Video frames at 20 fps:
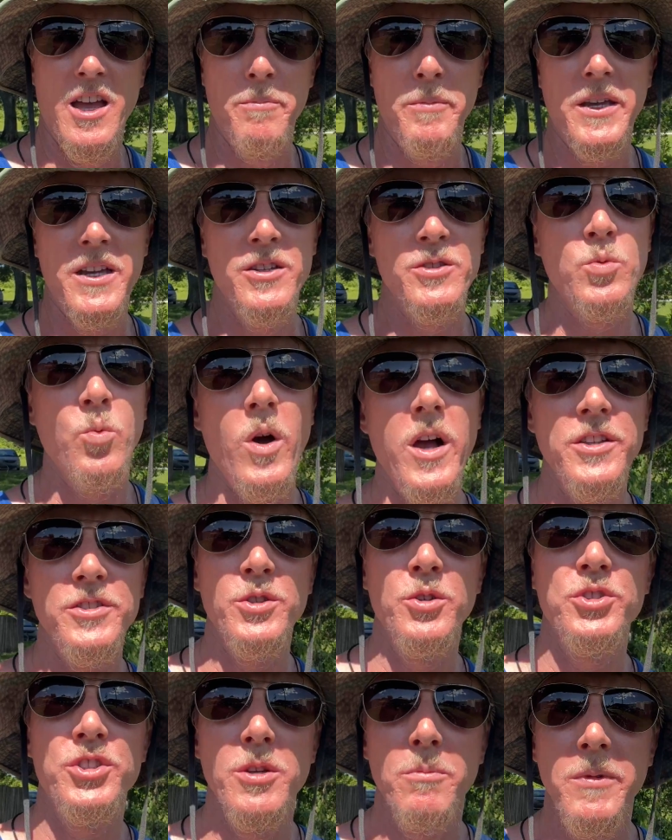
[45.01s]
Because while
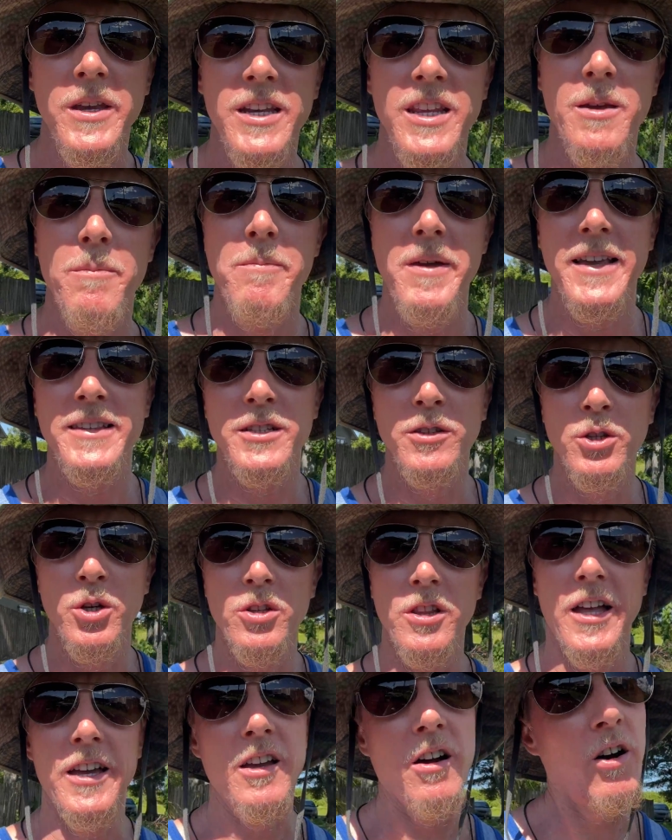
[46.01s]
social media makes it
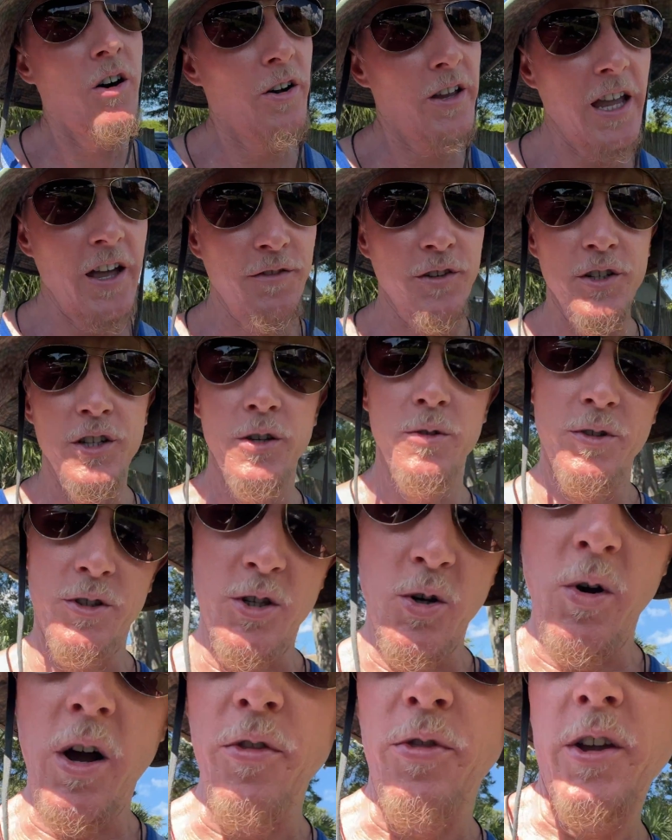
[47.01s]
look like all you have to do is
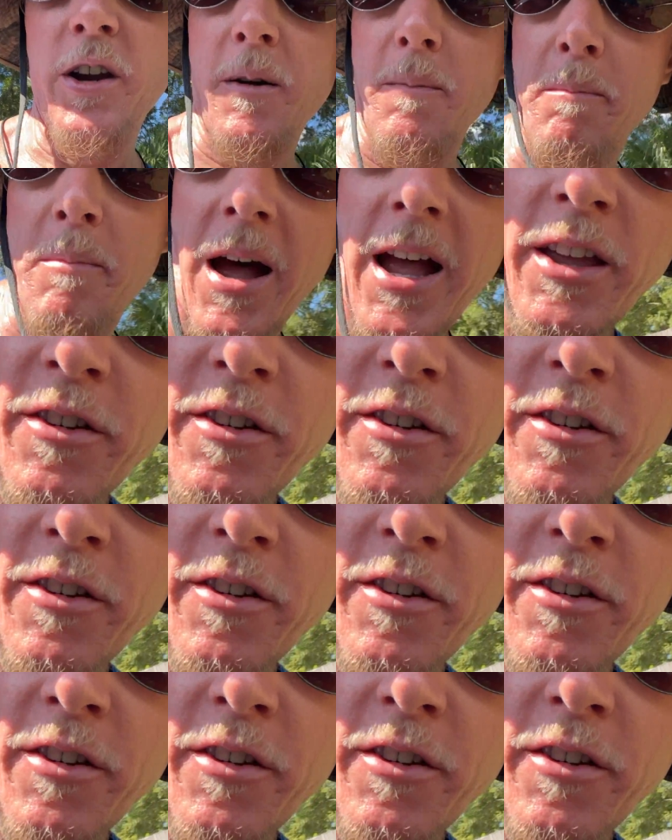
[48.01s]
go out there and buy